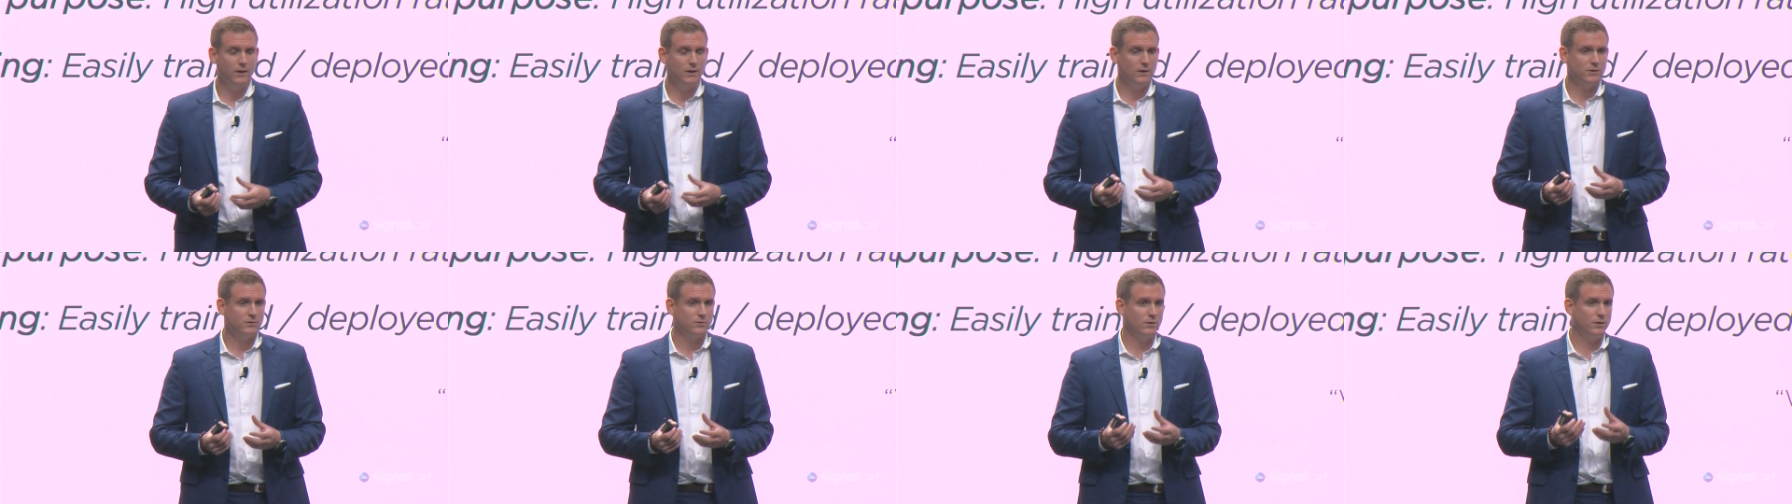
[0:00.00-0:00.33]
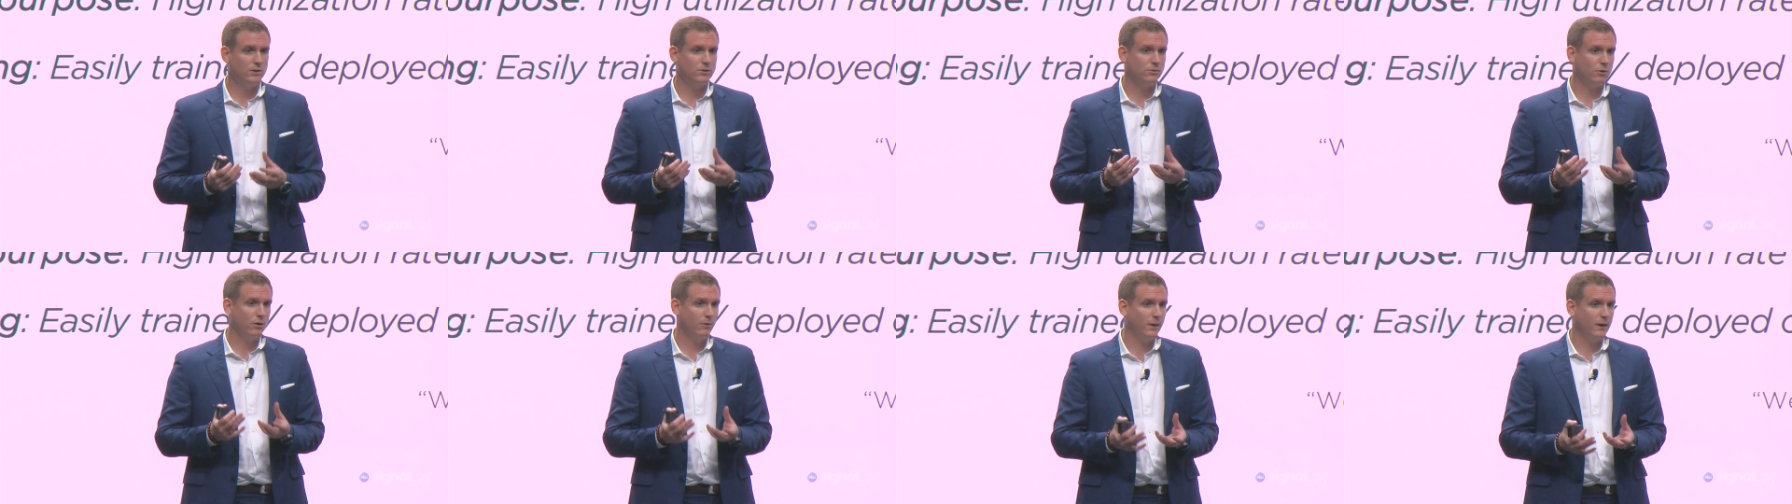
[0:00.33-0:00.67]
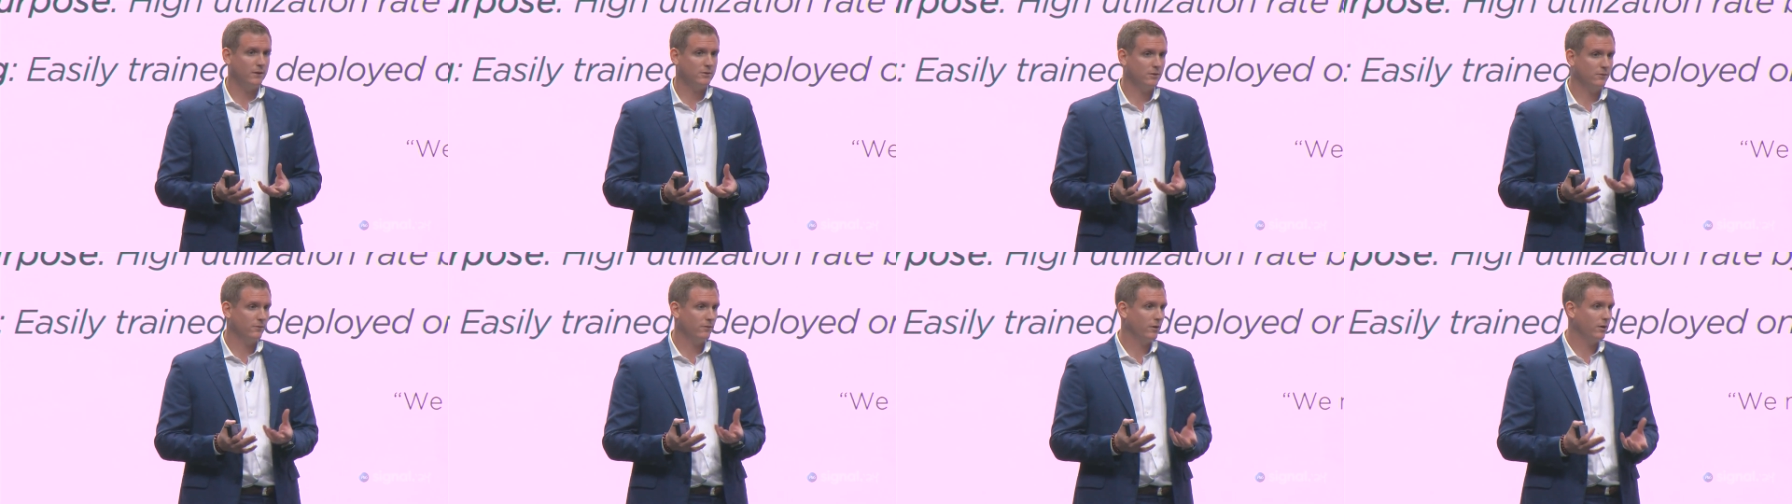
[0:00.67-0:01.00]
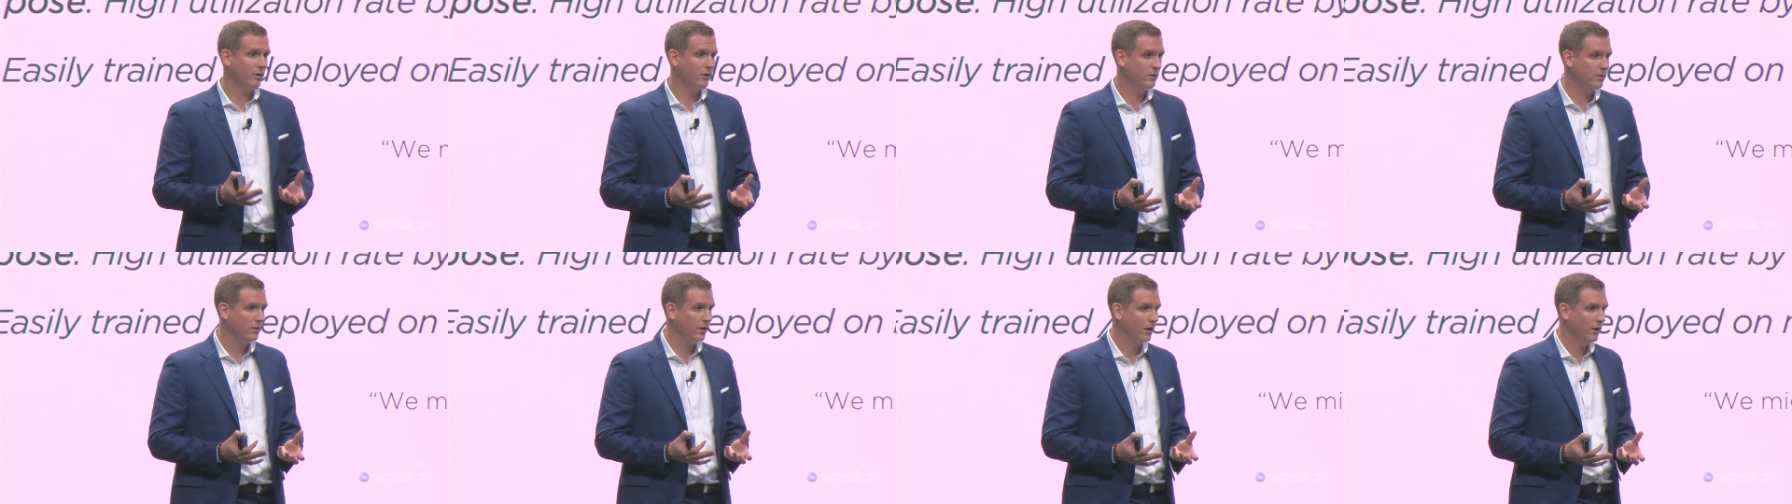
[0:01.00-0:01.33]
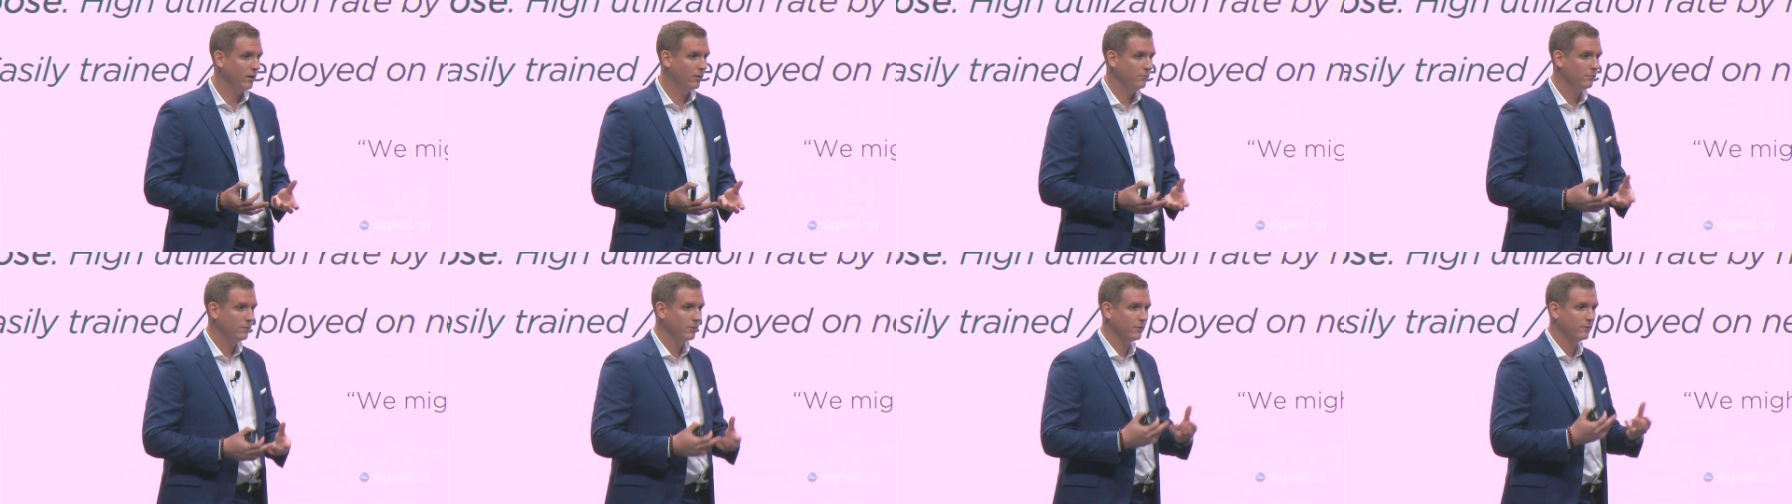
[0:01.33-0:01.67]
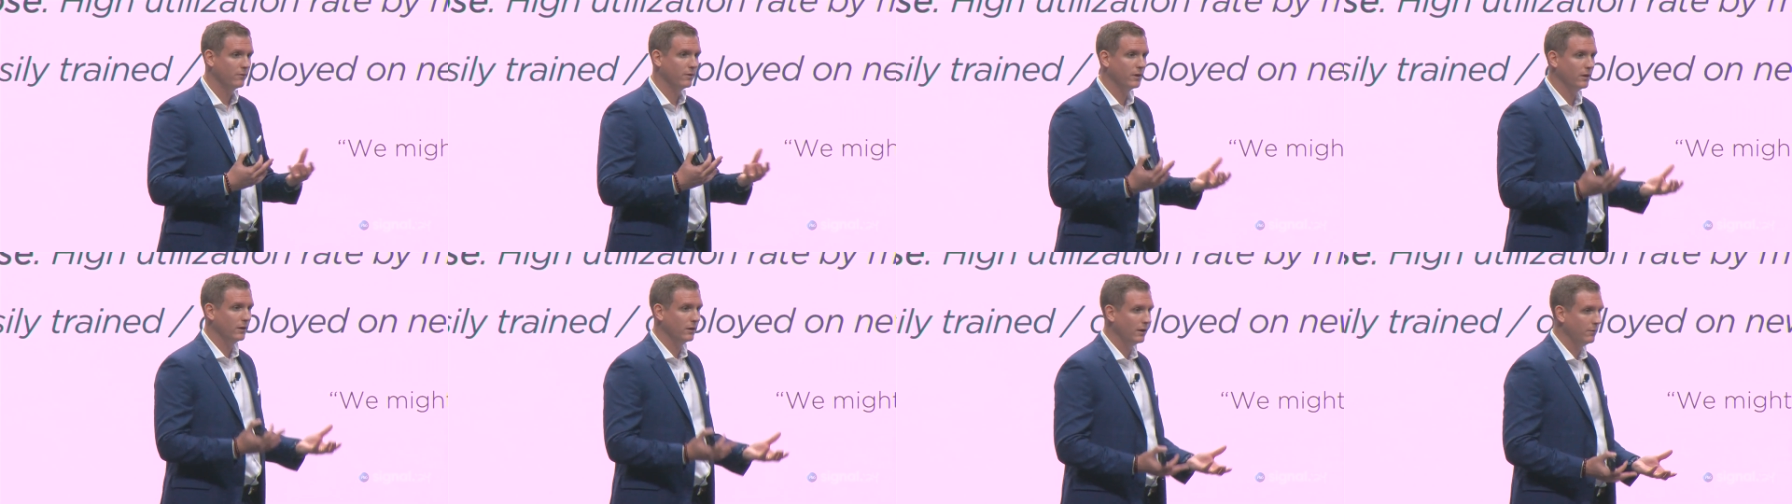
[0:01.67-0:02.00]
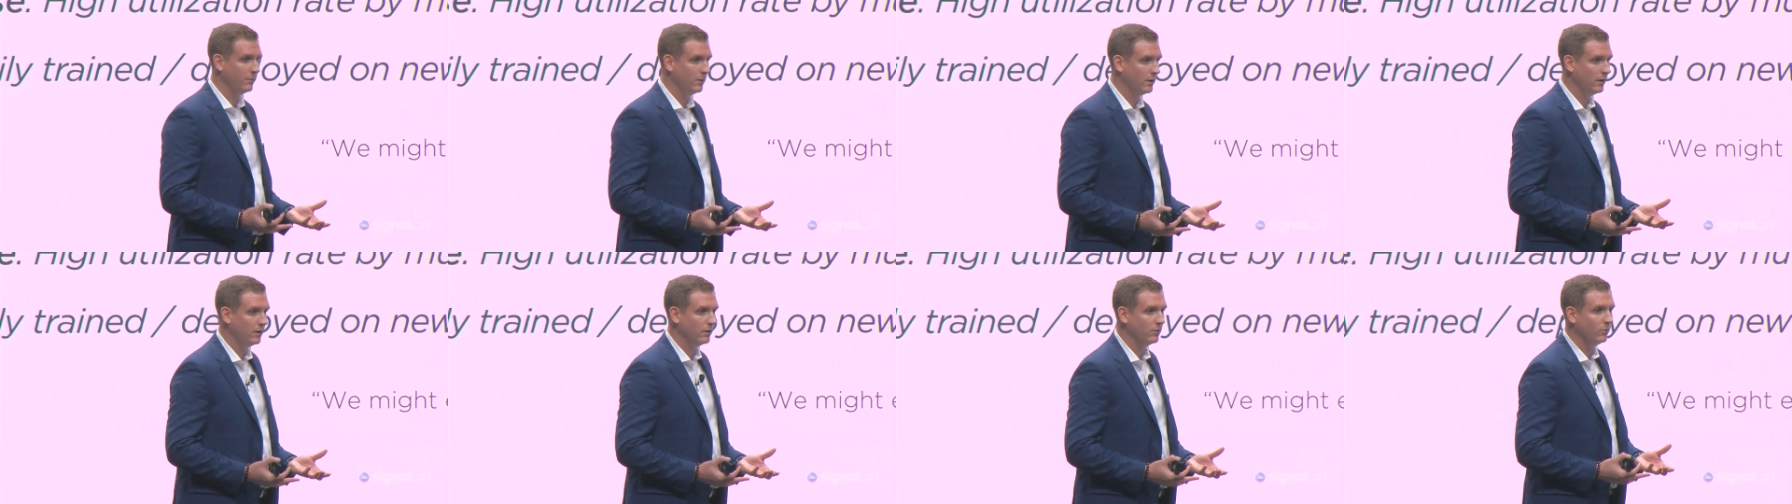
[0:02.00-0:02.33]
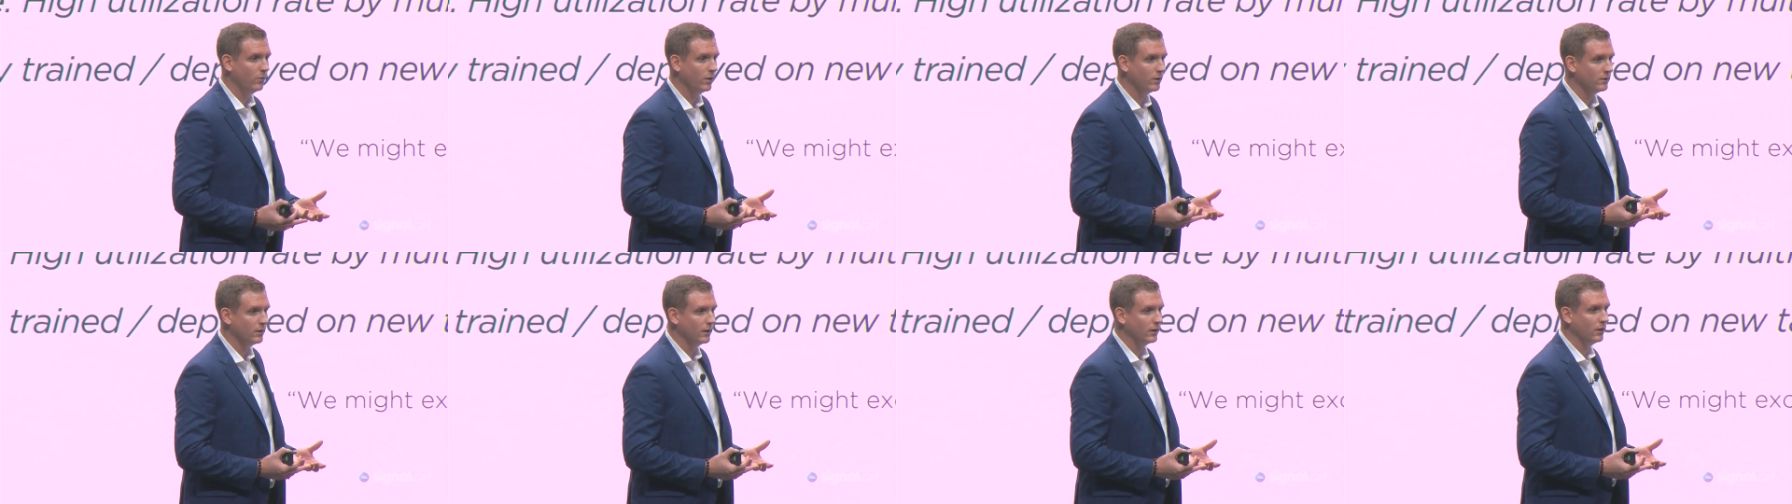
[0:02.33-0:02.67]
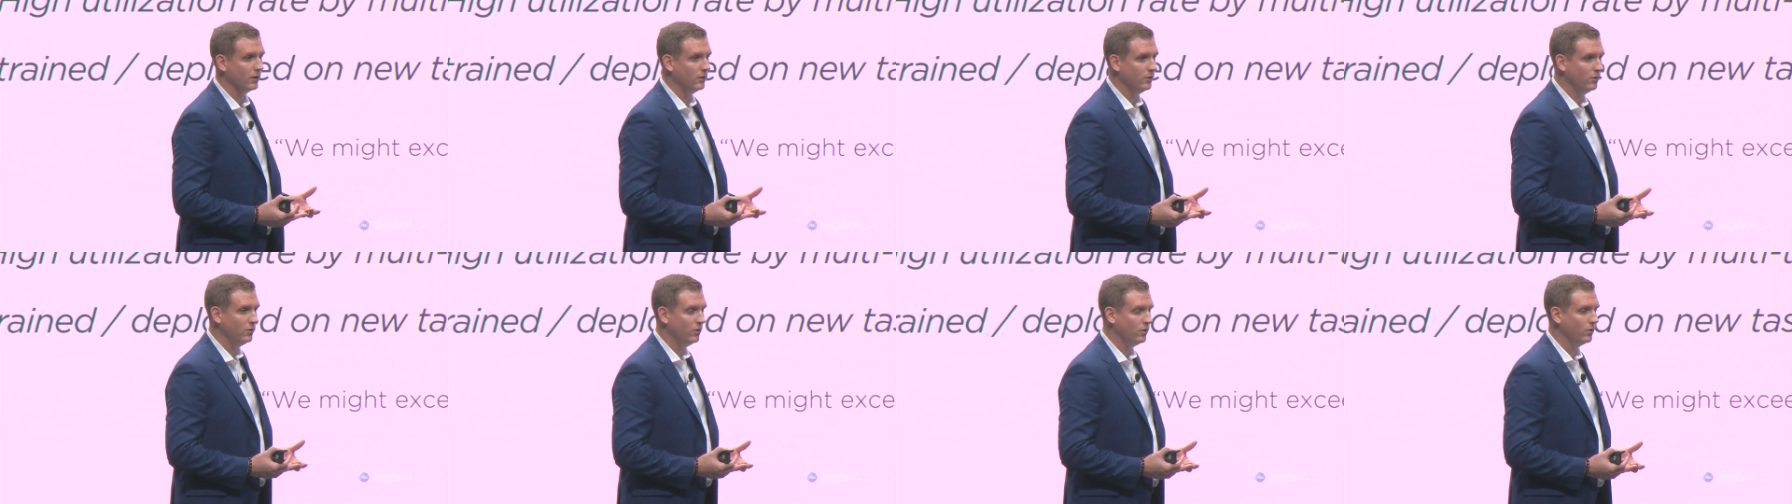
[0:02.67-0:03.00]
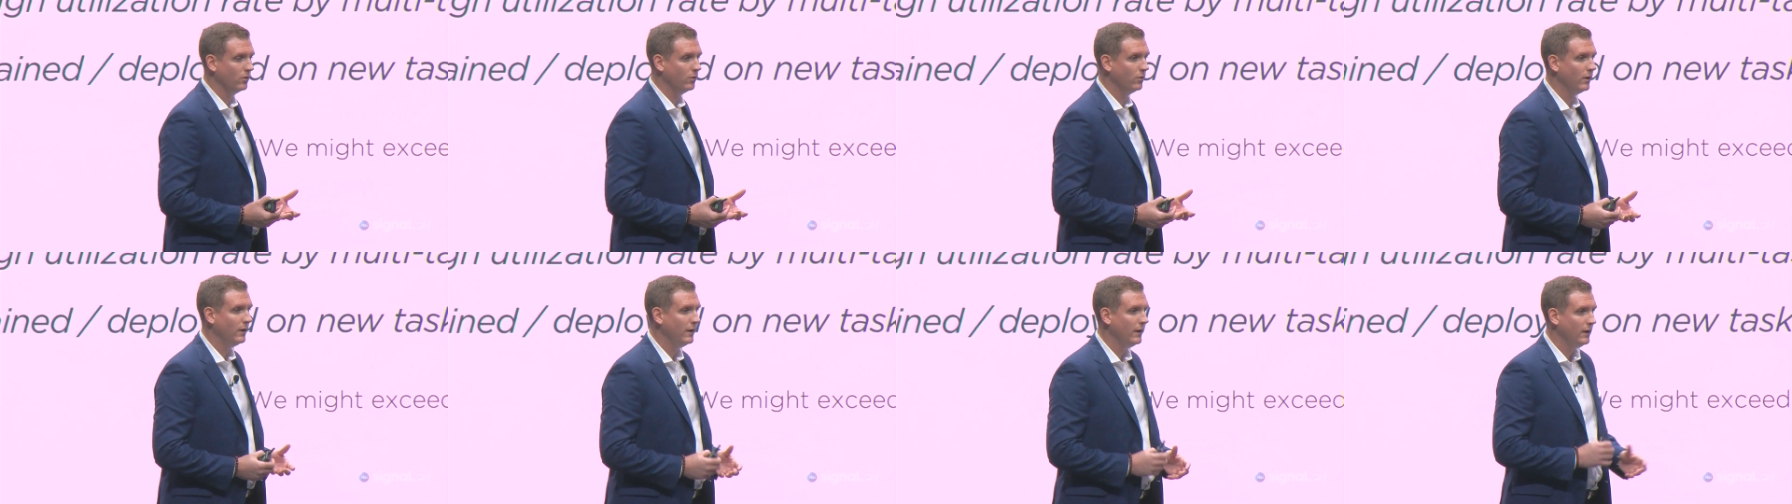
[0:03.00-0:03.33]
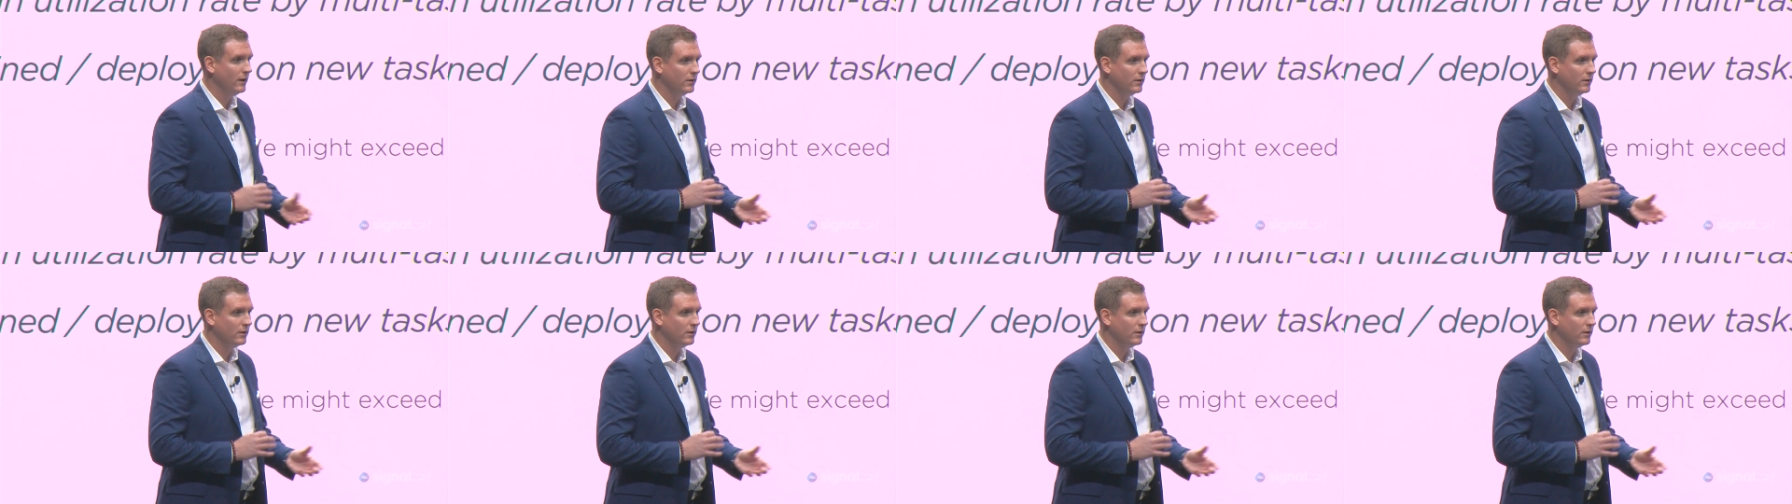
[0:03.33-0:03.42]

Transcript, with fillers: So these robots are very dumb, they're very limited in what they can do,